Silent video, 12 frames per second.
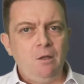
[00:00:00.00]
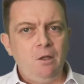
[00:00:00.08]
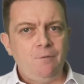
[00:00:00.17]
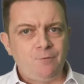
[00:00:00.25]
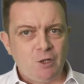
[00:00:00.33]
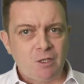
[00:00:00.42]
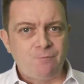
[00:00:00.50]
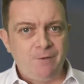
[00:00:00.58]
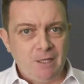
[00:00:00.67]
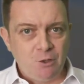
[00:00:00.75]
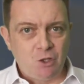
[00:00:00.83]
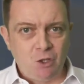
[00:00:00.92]
You've just
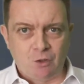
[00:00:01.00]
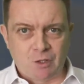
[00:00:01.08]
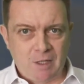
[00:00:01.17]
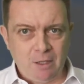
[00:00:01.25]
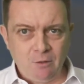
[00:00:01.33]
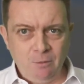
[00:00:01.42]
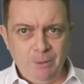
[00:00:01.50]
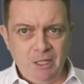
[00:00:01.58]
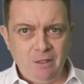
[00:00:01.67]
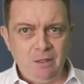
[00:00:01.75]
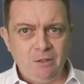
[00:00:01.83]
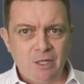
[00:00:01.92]
finished your scheduled
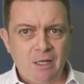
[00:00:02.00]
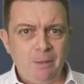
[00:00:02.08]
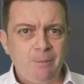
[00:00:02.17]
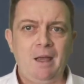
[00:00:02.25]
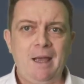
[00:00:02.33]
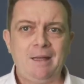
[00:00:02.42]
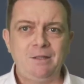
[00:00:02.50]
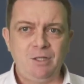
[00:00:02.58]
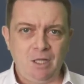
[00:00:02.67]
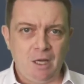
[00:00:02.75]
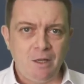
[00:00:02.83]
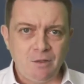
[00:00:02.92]
meeting time and
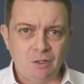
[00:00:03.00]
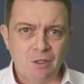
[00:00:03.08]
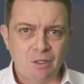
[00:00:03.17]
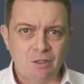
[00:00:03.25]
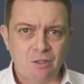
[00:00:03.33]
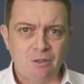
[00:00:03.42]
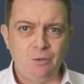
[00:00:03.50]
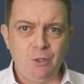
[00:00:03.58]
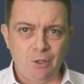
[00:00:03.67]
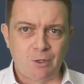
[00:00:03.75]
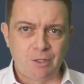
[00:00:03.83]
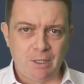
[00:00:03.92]
the answers to
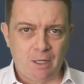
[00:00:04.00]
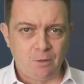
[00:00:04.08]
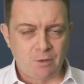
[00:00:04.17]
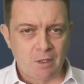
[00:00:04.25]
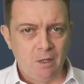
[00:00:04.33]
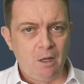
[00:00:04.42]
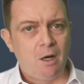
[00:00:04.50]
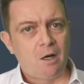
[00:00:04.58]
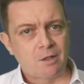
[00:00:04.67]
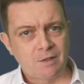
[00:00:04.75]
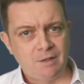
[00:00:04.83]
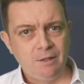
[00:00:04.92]
your doubts
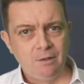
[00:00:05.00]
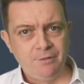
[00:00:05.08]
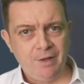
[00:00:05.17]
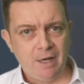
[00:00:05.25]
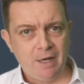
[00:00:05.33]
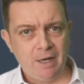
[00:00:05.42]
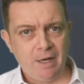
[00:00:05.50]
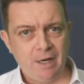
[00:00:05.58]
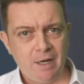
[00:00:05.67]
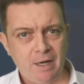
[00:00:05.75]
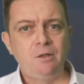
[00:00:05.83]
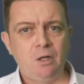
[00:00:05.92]
are still there
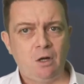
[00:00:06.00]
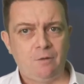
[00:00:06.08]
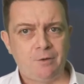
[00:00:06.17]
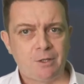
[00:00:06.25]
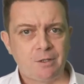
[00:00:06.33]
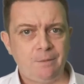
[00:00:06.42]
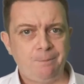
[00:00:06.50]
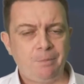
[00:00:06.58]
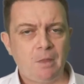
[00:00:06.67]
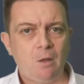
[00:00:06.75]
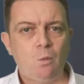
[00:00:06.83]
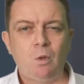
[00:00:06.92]
uncovered.
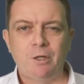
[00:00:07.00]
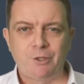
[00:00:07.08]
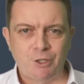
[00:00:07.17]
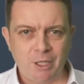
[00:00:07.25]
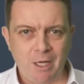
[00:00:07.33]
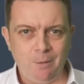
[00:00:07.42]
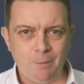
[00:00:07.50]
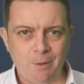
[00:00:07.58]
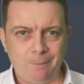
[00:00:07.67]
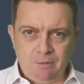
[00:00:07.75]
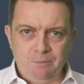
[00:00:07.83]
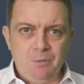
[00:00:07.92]
What a shame.
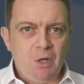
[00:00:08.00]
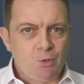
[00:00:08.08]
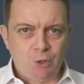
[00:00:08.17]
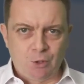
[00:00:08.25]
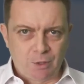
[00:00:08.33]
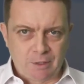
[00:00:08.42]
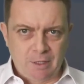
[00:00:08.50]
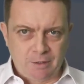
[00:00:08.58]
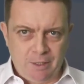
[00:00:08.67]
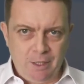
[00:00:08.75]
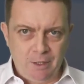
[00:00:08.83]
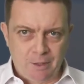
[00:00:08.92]
No shortcut
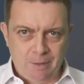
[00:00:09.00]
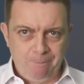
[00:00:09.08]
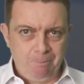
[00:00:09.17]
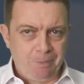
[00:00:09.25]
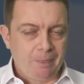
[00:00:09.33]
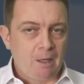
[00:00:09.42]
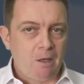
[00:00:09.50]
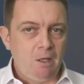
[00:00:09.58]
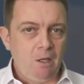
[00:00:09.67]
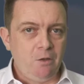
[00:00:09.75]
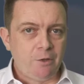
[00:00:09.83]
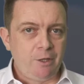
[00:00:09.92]
here.
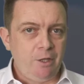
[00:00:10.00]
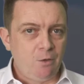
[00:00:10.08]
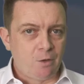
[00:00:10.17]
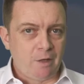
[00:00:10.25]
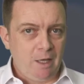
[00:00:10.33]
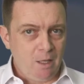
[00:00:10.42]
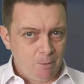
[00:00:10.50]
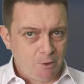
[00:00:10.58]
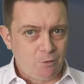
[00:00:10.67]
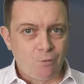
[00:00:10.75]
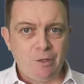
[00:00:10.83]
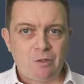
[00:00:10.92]
Either you are able
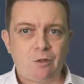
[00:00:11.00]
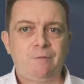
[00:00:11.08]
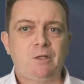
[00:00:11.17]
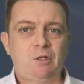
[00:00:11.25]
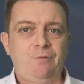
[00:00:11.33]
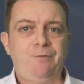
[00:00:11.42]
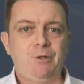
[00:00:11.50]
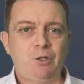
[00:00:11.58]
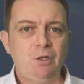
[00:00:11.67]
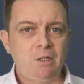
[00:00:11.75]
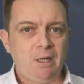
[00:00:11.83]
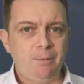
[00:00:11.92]
to reserve a
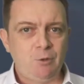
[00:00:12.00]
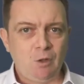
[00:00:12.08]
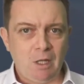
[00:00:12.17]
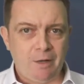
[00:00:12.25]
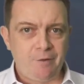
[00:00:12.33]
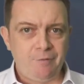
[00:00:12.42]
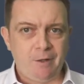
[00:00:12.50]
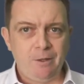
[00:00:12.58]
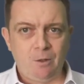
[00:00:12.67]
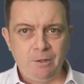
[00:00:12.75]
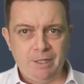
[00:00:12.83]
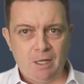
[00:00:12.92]
sufficient time to clarify
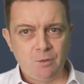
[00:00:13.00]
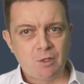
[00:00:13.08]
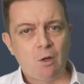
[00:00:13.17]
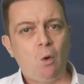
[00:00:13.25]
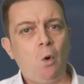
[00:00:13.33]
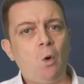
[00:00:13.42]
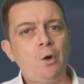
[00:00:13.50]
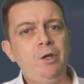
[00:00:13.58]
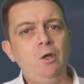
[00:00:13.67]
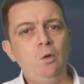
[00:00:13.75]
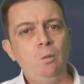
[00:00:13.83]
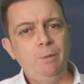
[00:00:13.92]
all doubts or
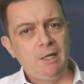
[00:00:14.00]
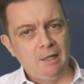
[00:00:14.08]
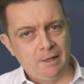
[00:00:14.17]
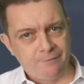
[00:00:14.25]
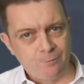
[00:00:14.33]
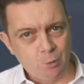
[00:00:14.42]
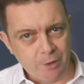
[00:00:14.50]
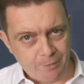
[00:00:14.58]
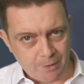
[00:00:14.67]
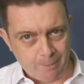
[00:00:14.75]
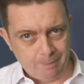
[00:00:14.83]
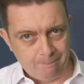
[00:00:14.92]
you'll be left with
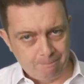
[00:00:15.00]
them.